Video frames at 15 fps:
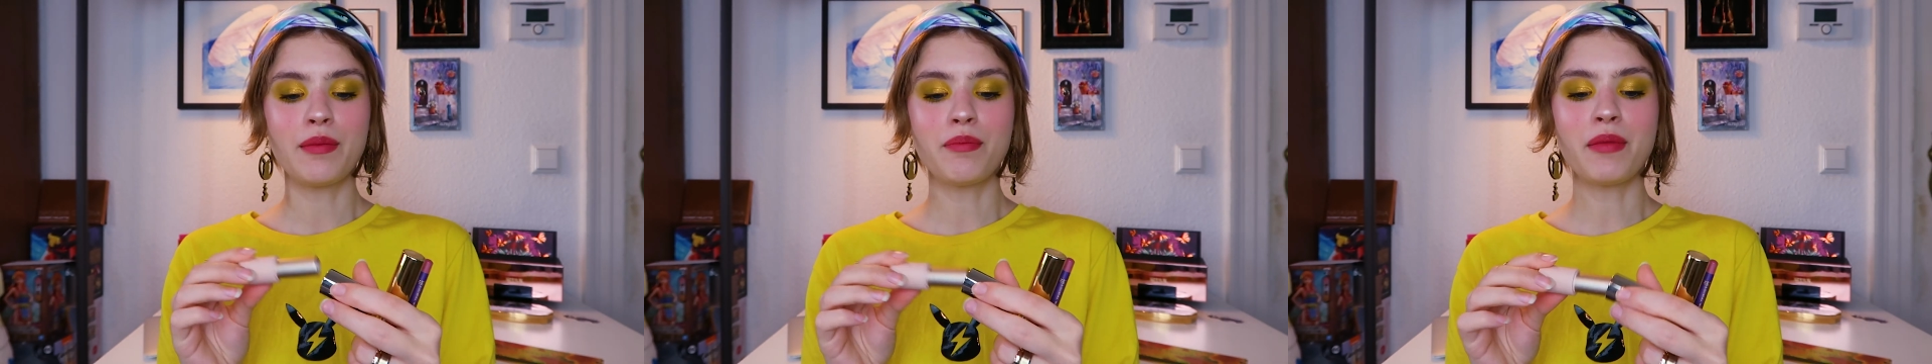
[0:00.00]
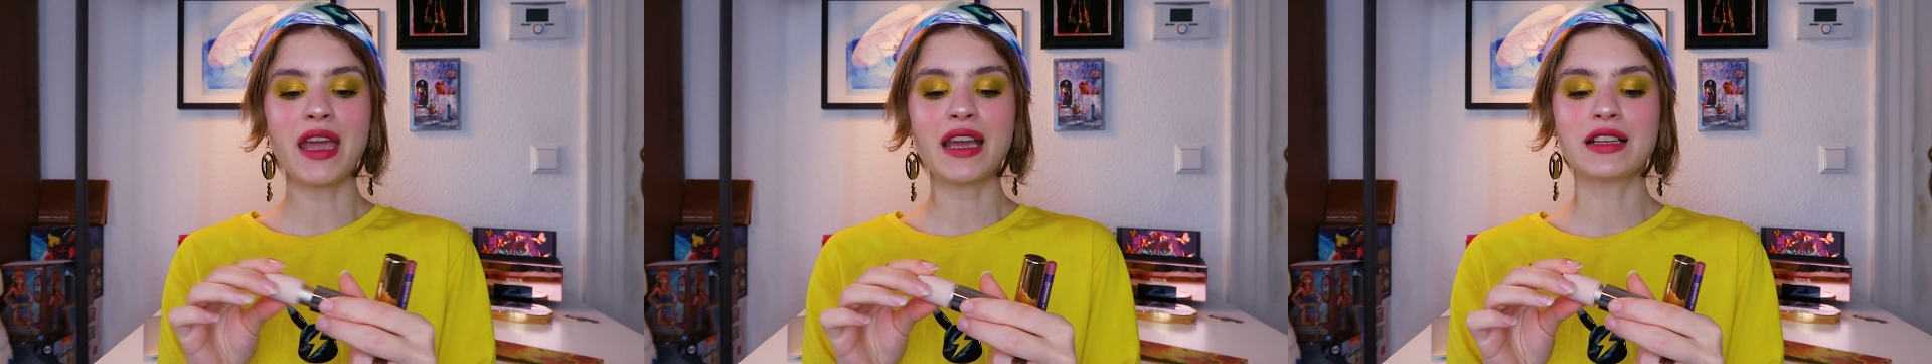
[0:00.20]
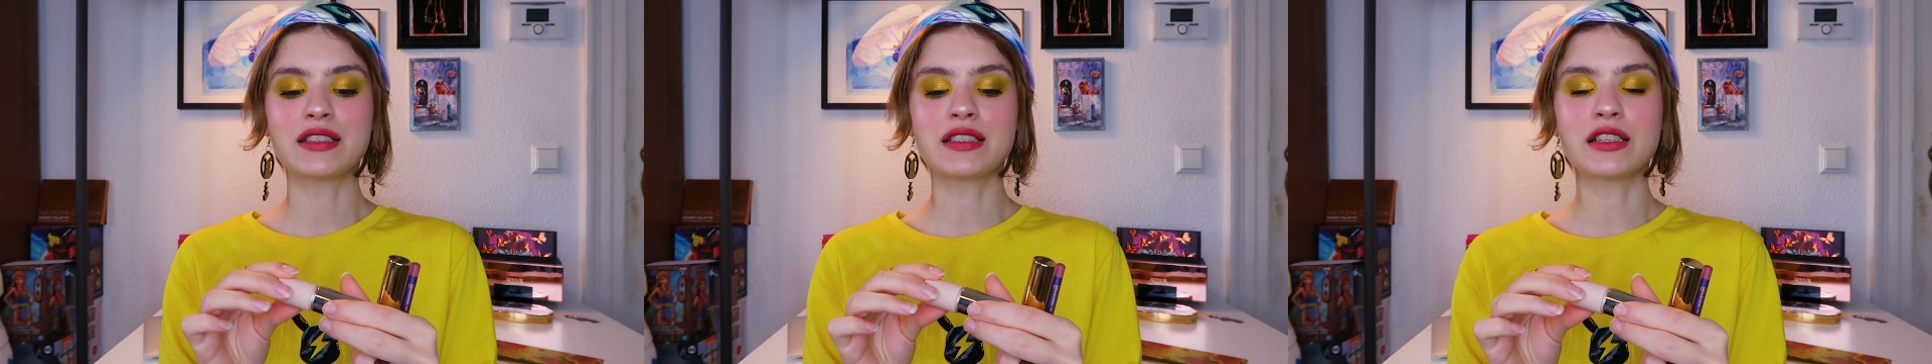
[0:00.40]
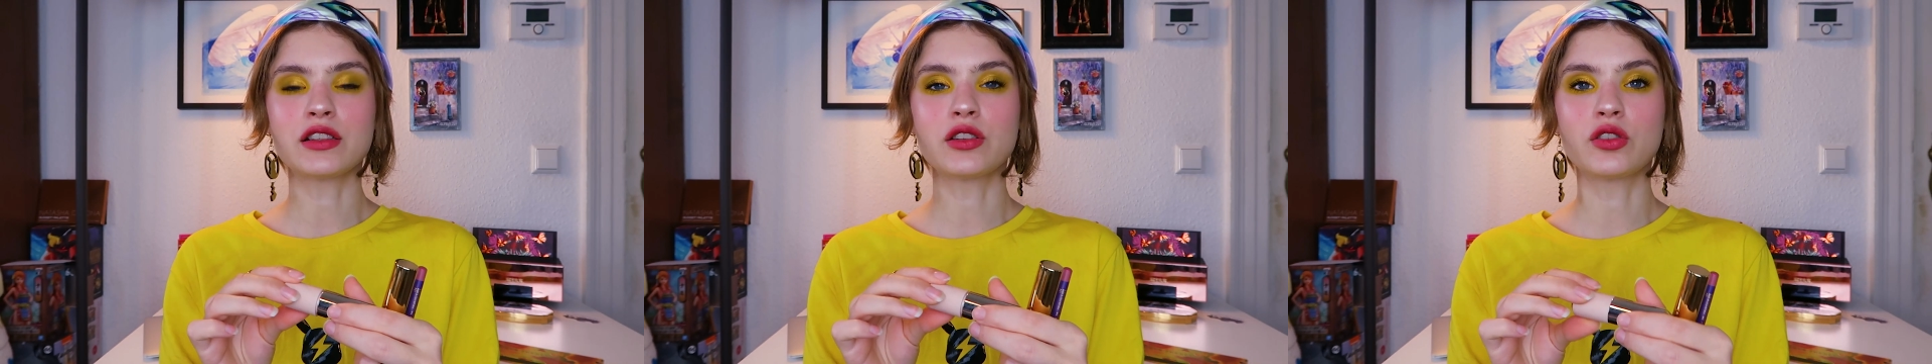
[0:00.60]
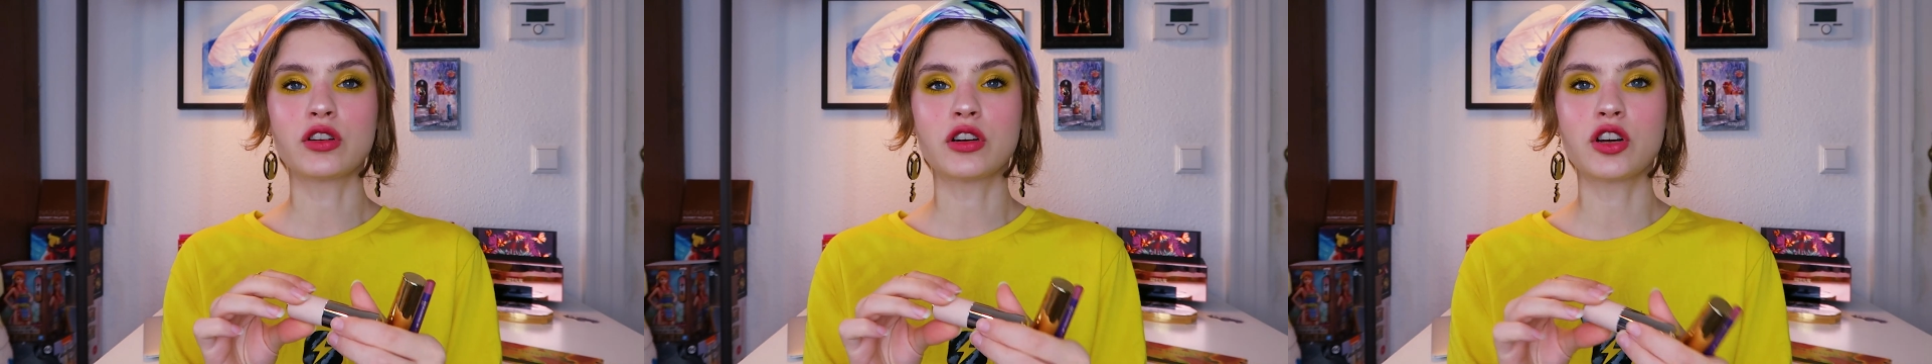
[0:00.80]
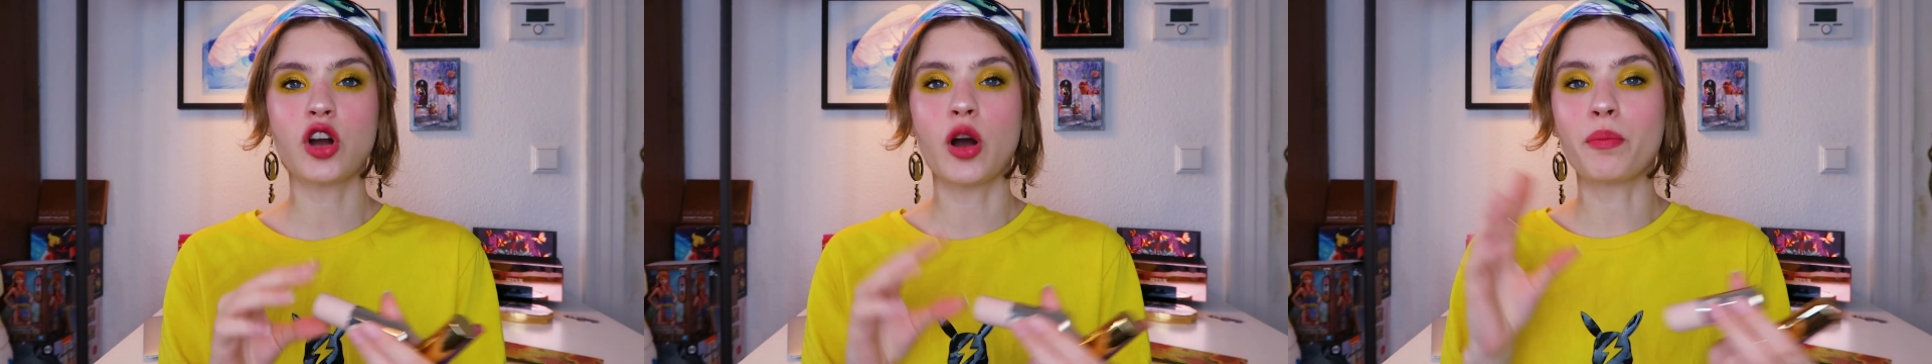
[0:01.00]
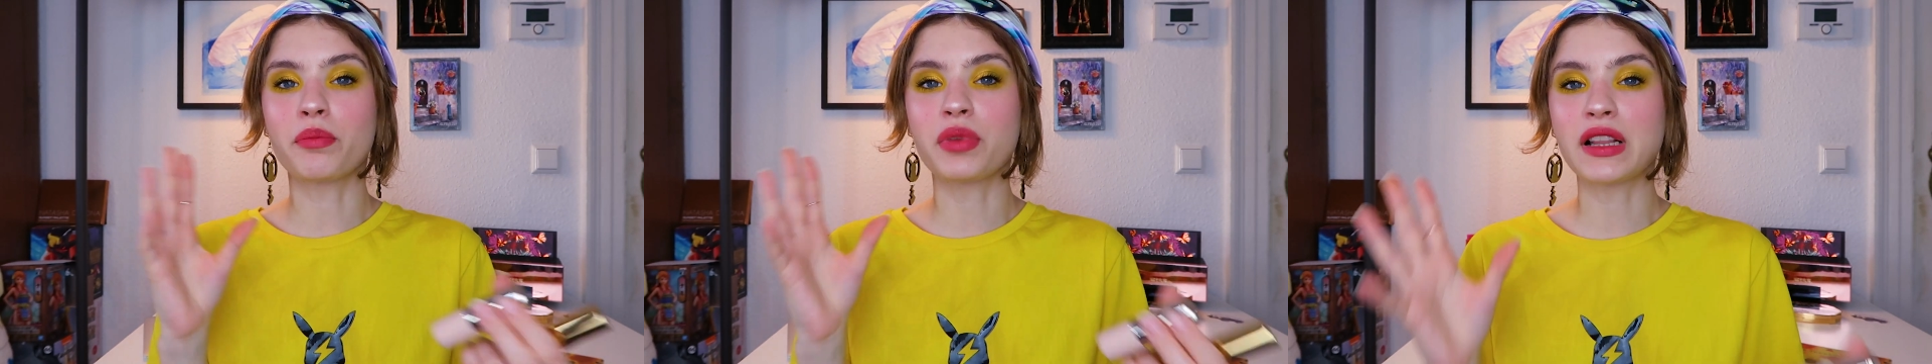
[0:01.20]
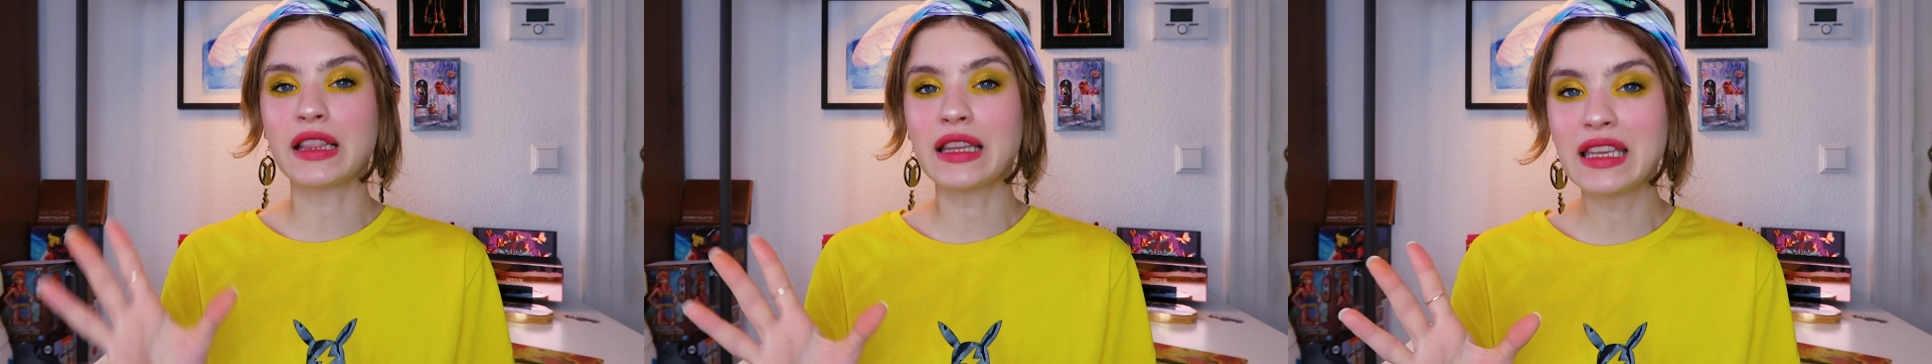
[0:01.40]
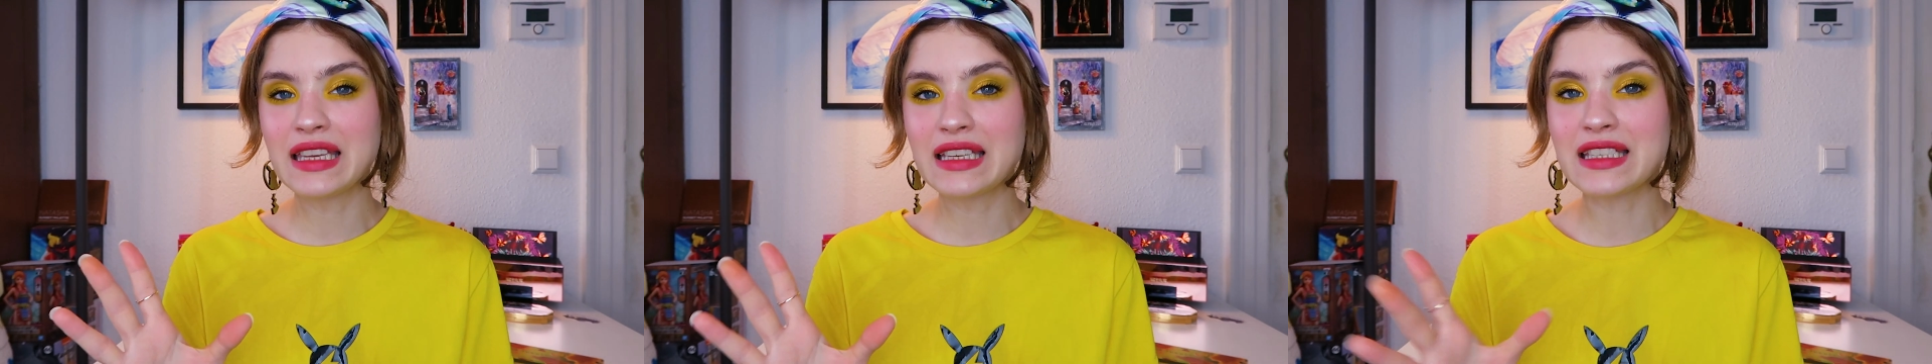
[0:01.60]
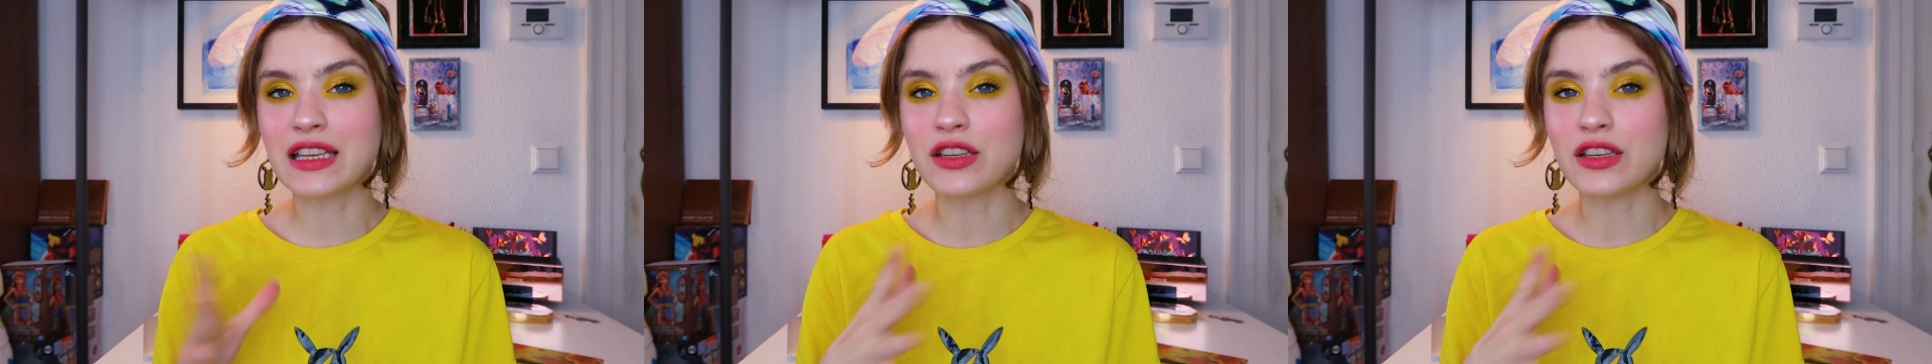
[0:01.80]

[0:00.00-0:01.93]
make the look complete